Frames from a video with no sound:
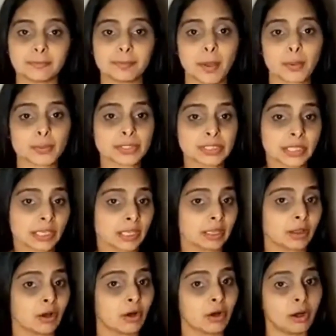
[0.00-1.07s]
posting
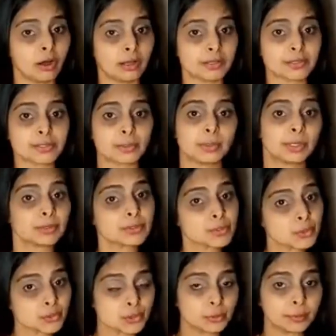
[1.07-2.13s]
it onto their
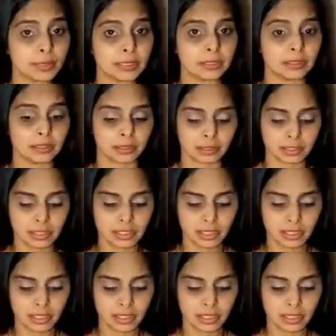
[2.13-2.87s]
social media,